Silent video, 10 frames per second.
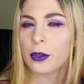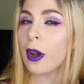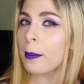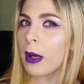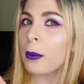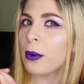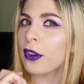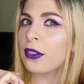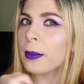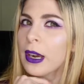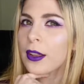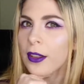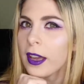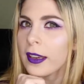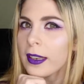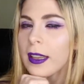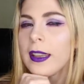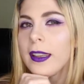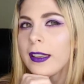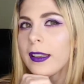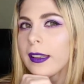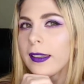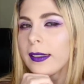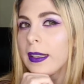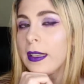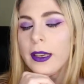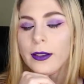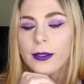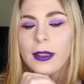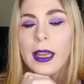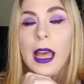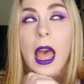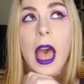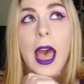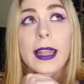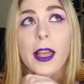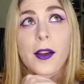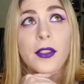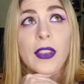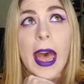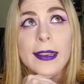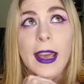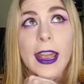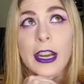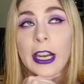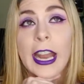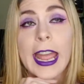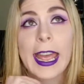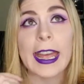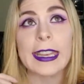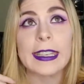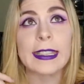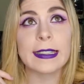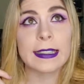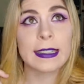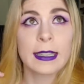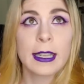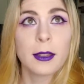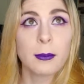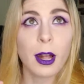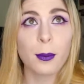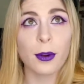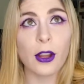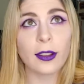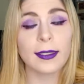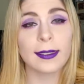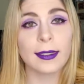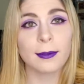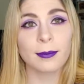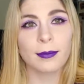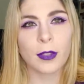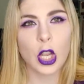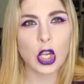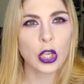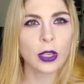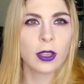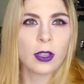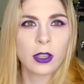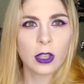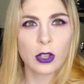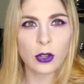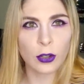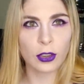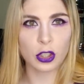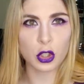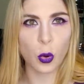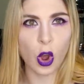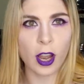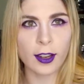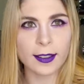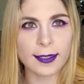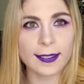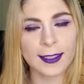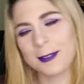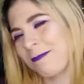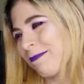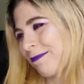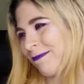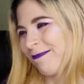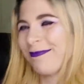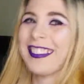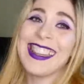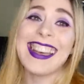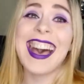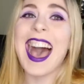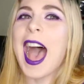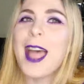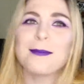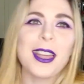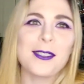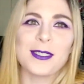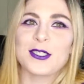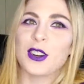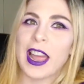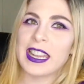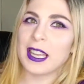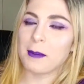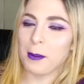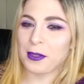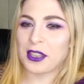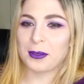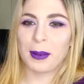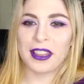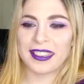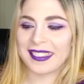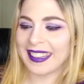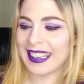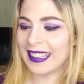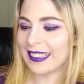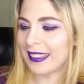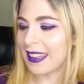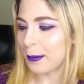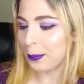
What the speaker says: to do a Mel Brooks marathon. Because, I love satire, and Mel Brooks used the Schwartz. I'm not even trying to come up with these puns, and it's just